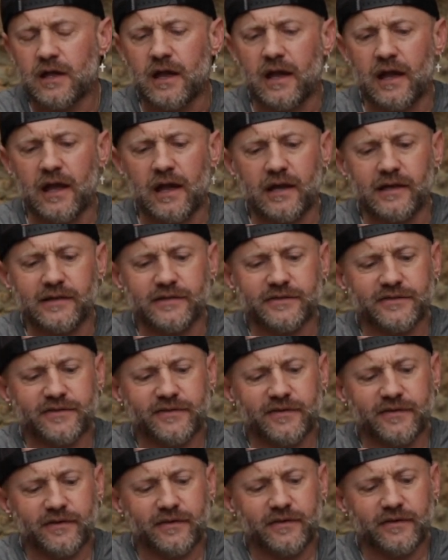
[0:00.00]

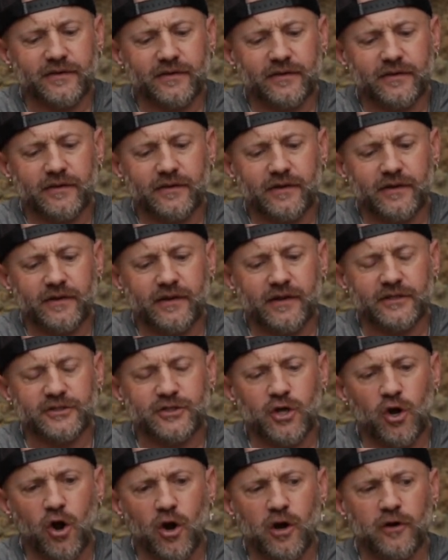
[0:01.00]
And
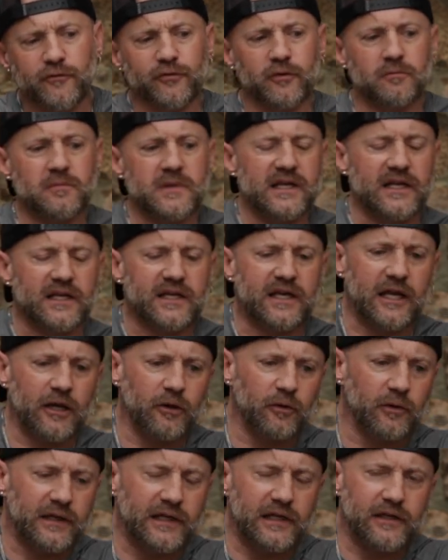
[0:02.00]
it's hard for me to
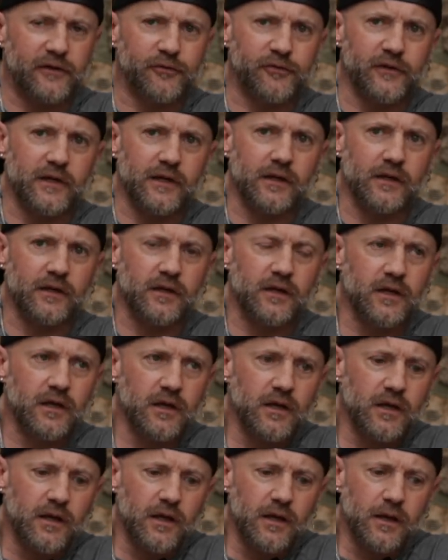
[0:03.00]
carry anything
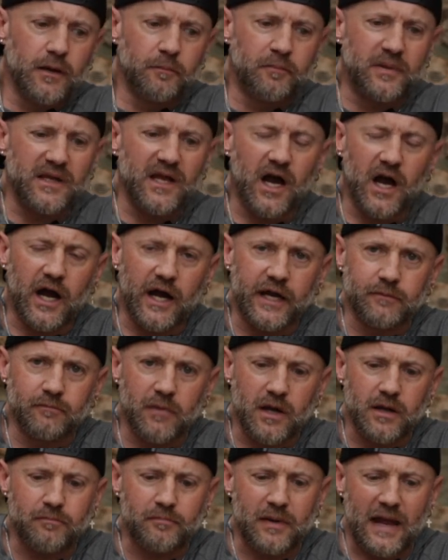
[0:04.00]
behind
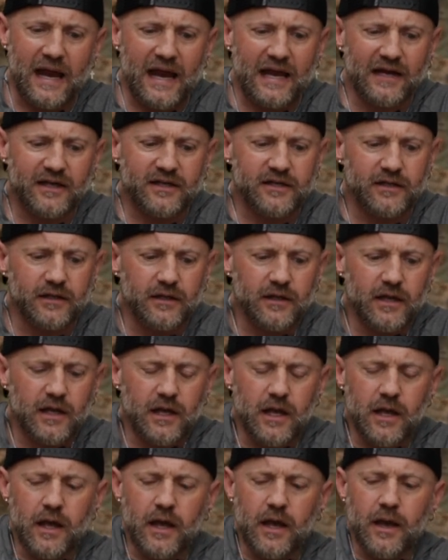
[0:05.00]
my back,
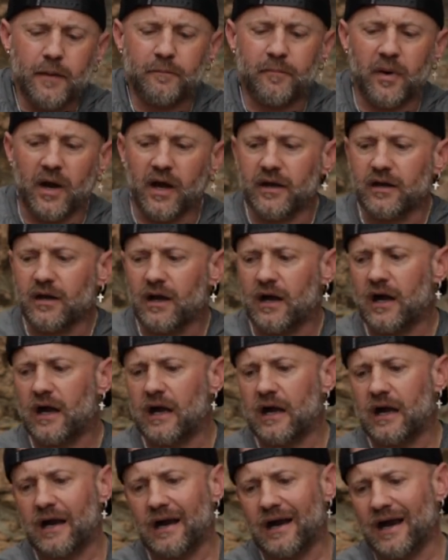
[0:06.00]
but
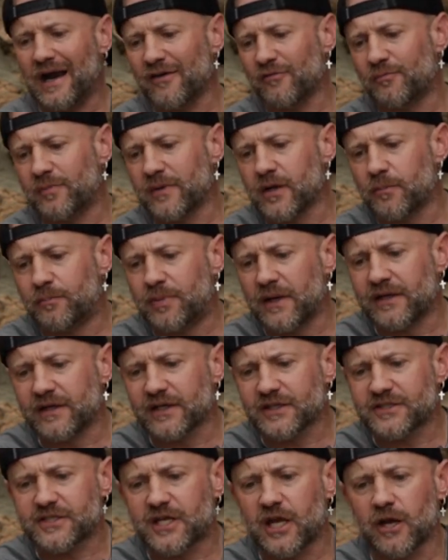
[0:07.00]
I've been
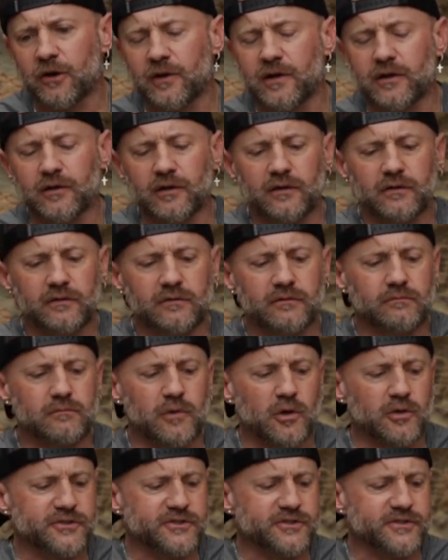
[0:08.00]
appendix carrying
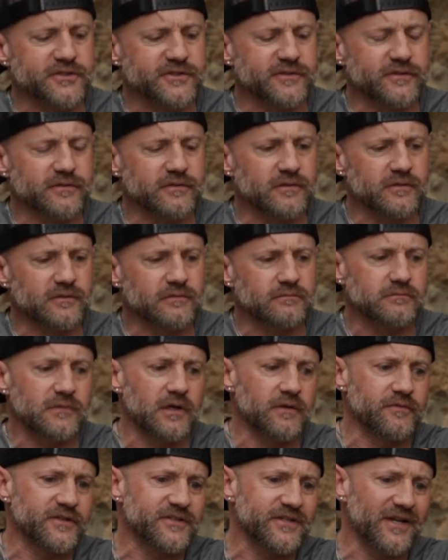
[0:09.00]
most
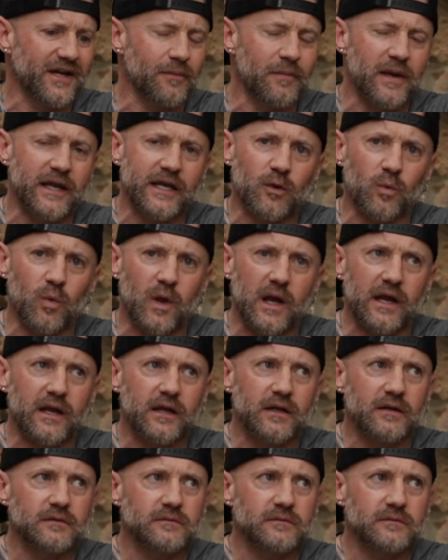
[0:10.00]
of the time anyway.